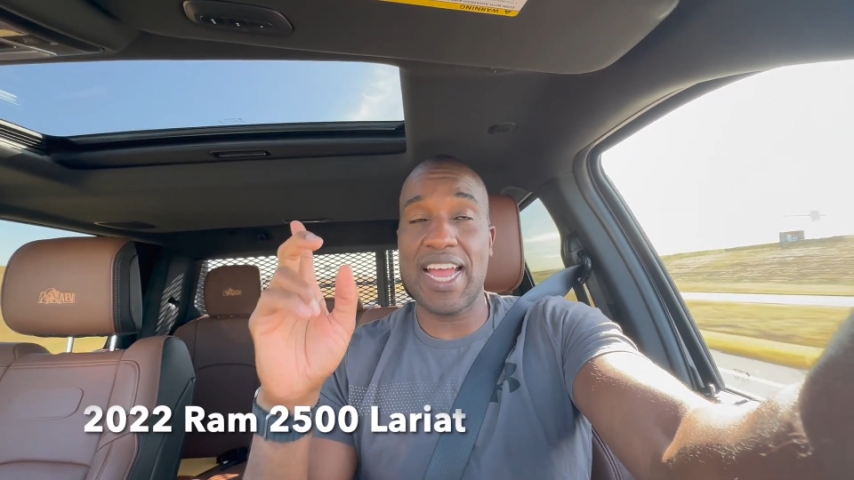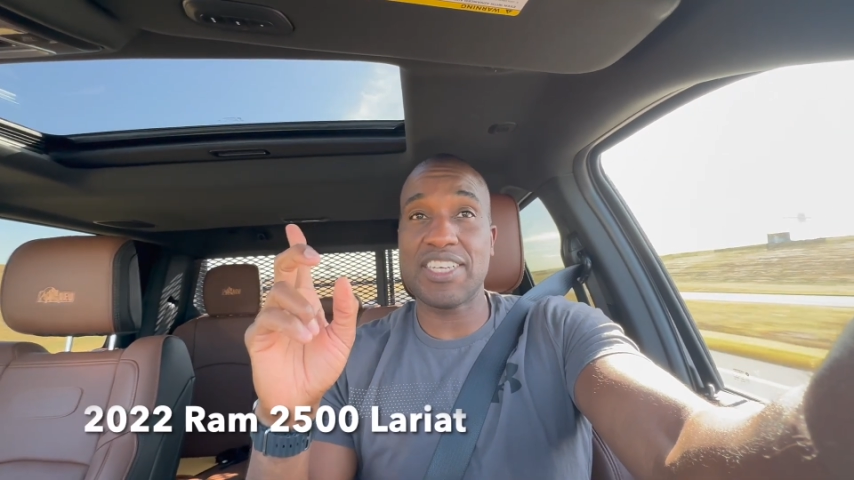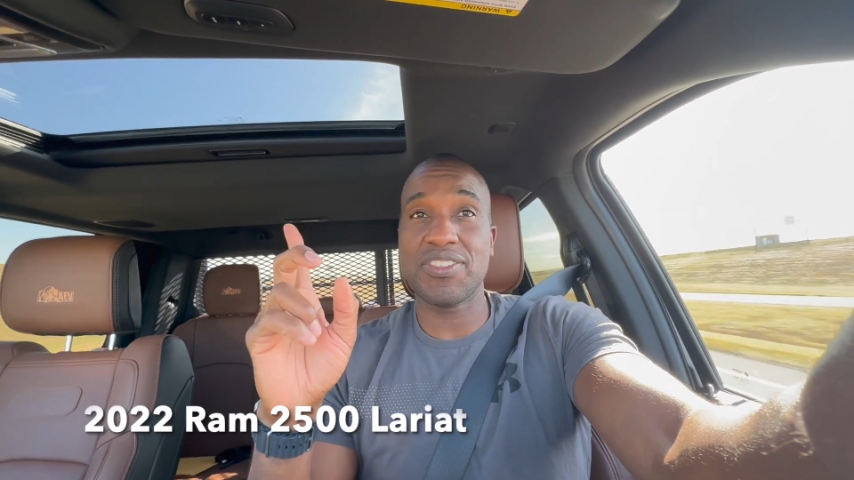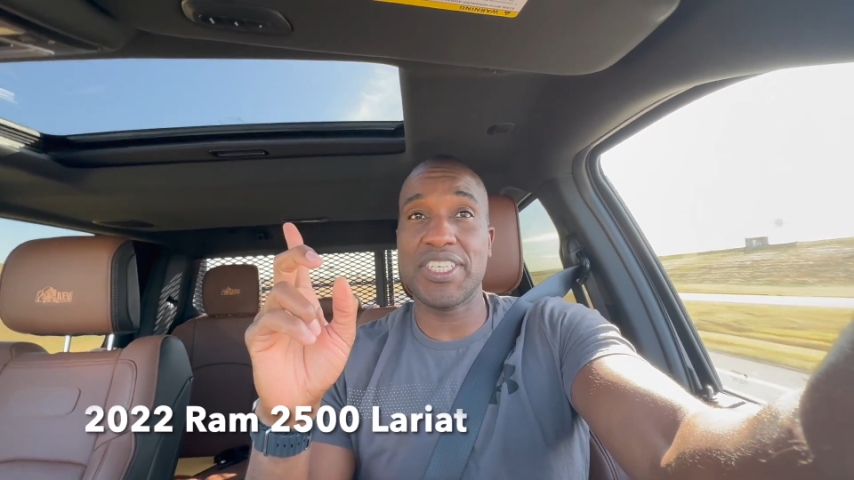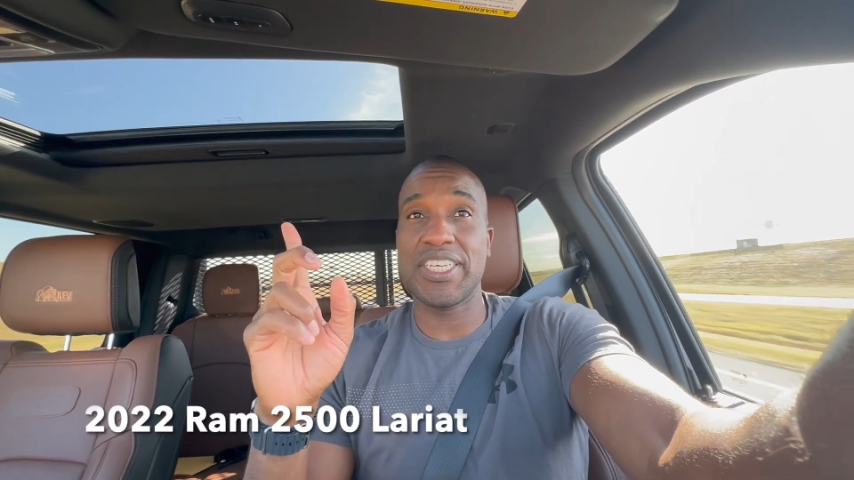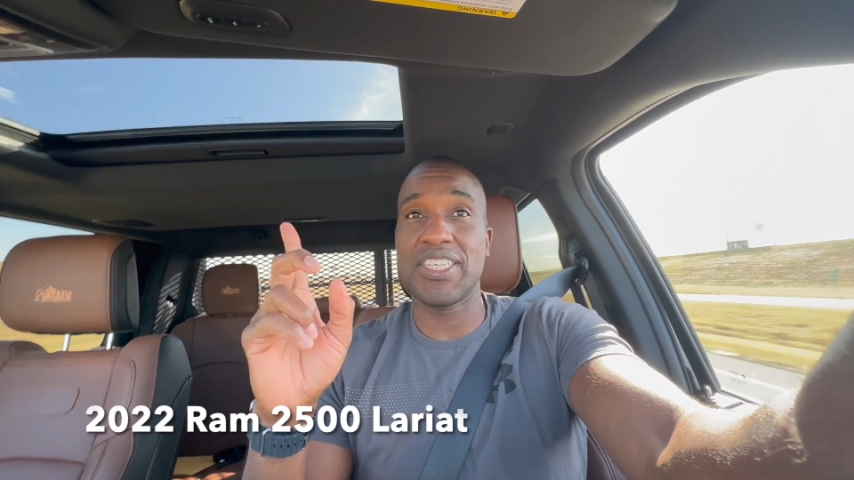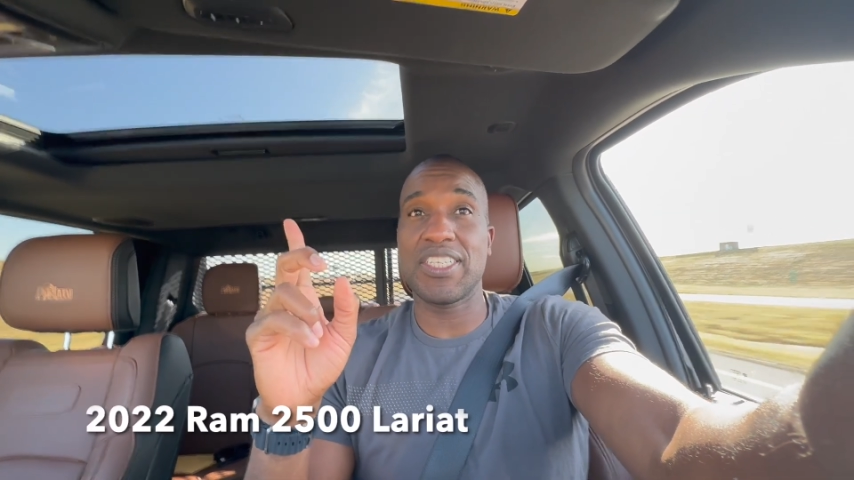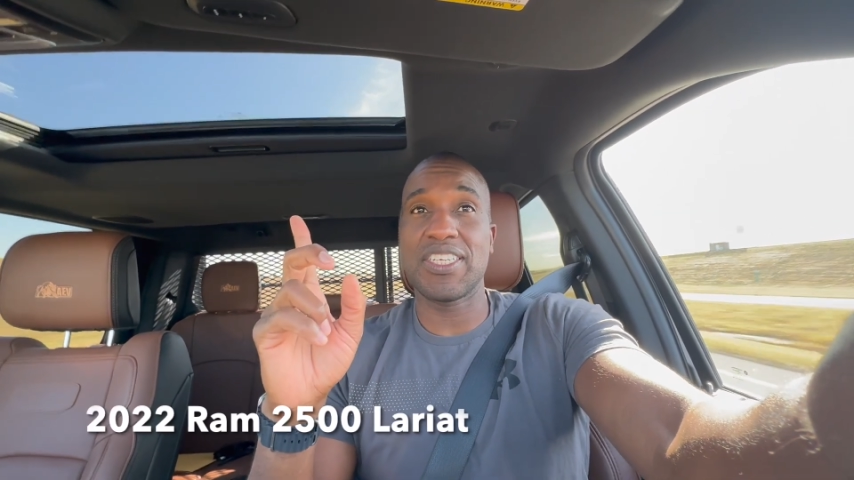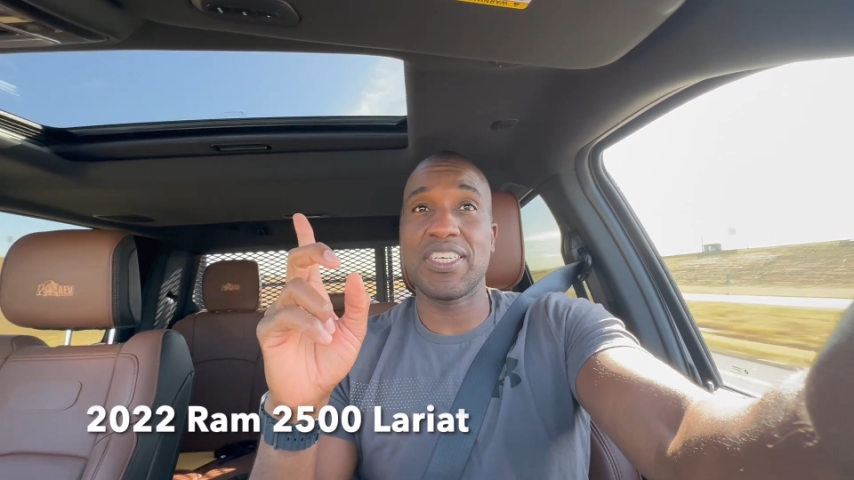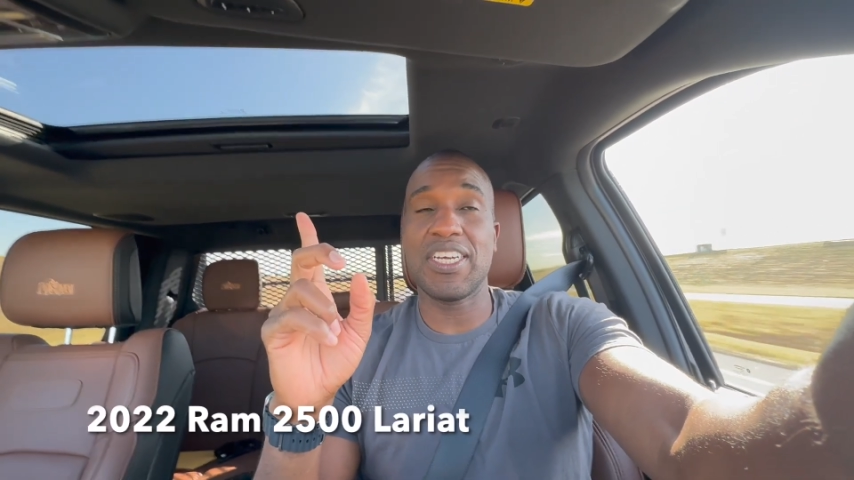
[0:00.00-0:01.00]
actually
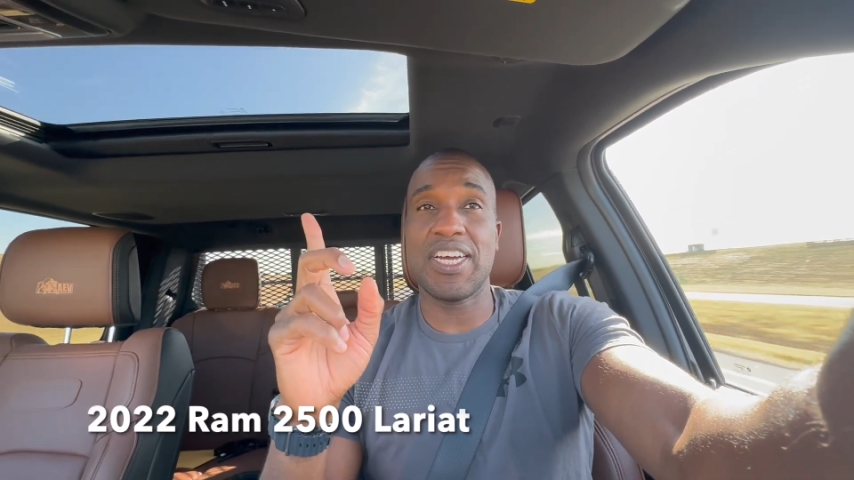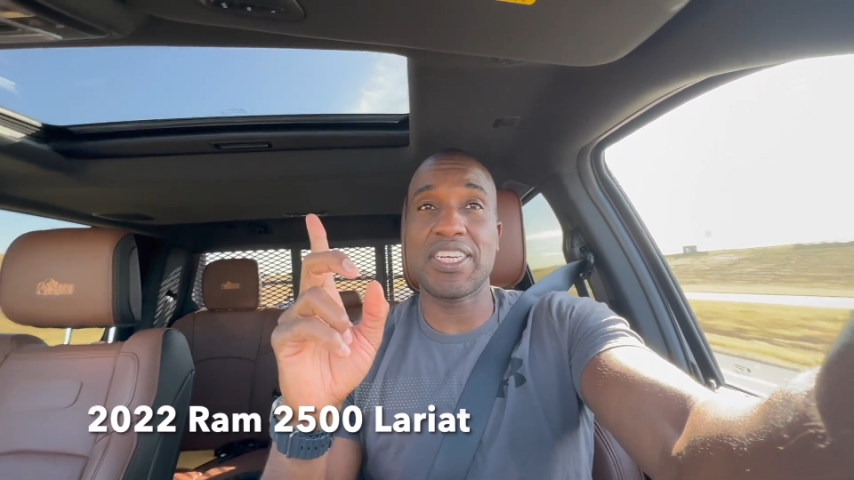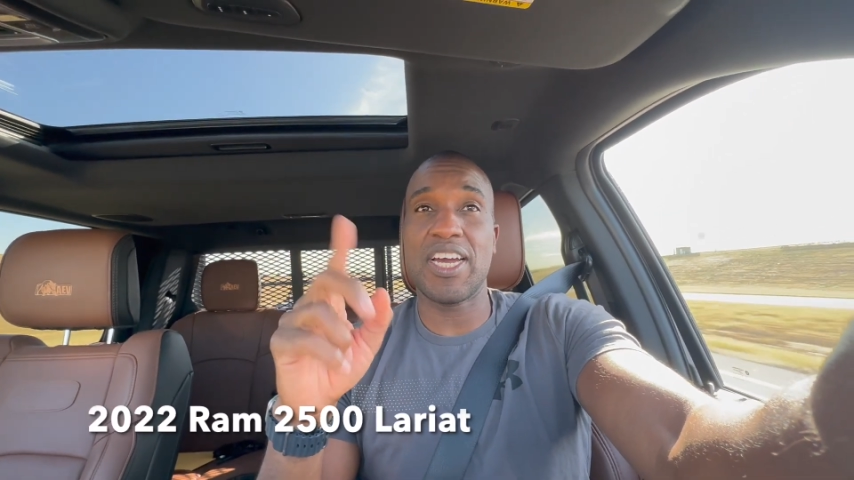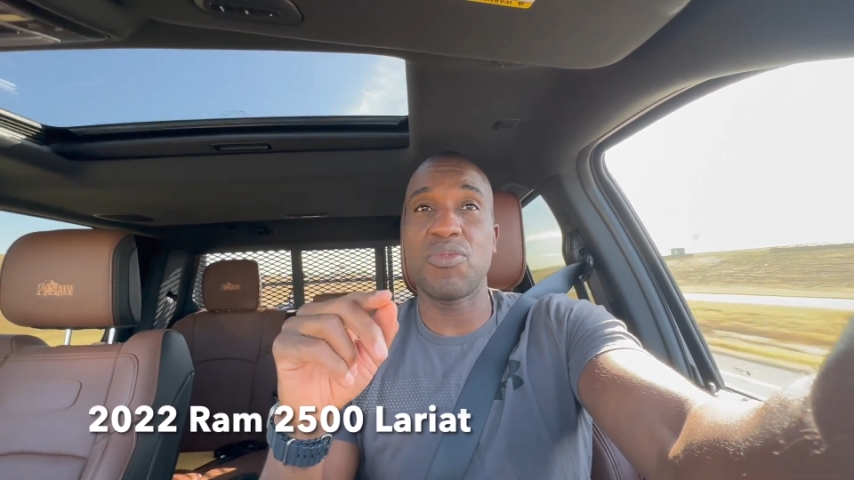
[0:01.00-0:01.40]
uh, got